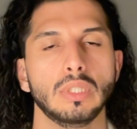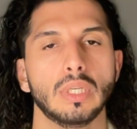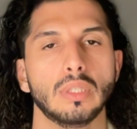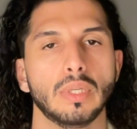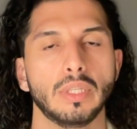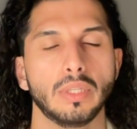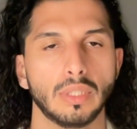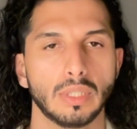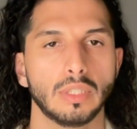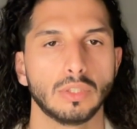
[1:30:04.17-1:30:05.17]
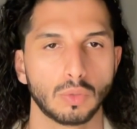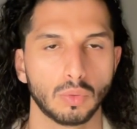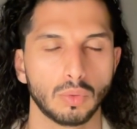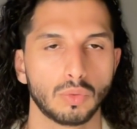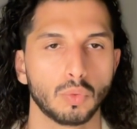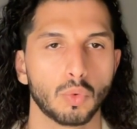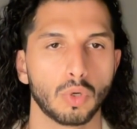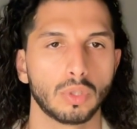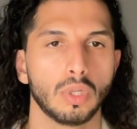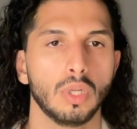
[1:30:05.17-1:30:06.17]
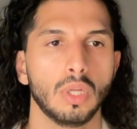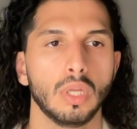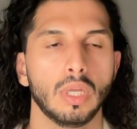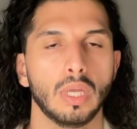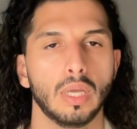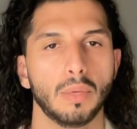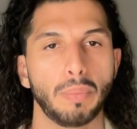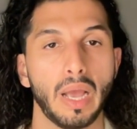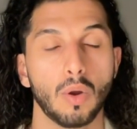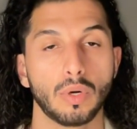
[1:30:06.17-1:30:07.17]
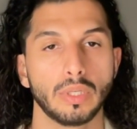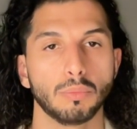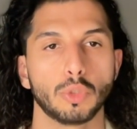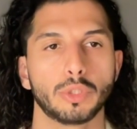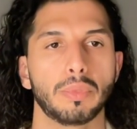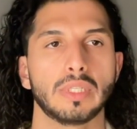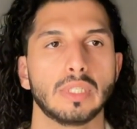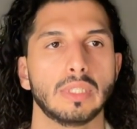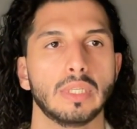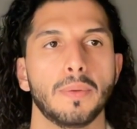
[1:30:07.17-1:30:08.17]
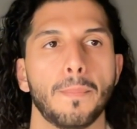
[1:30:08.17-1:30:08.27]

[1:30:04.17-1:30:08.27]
and anything that is toward power and multiplicity.